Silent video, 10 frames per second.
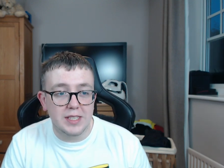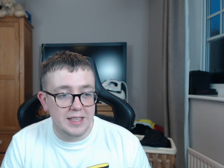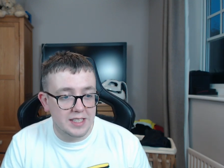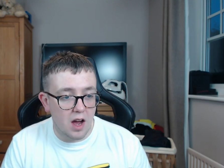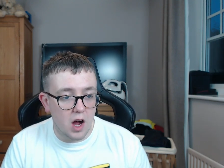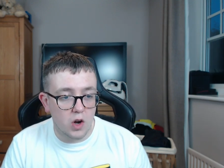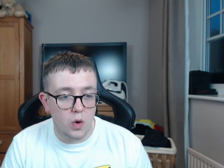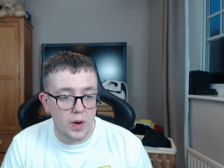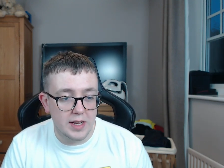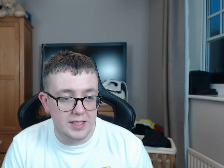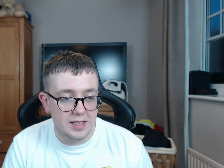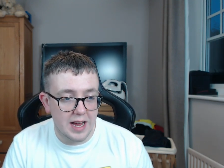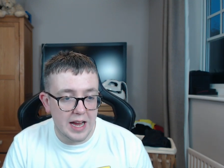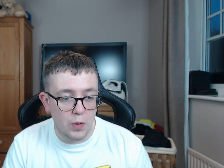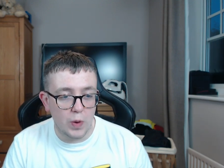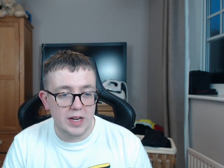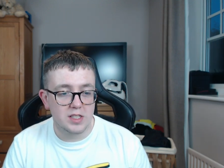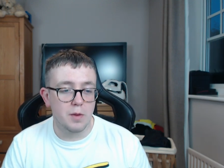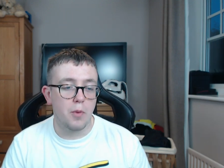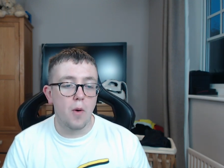in this article is he wins
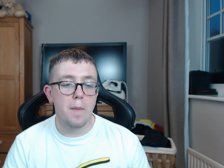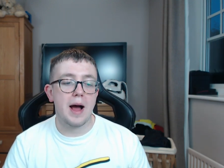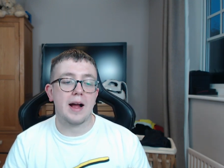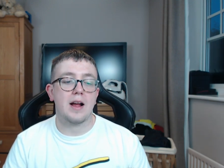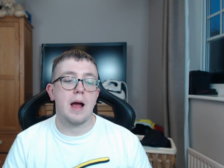the ball back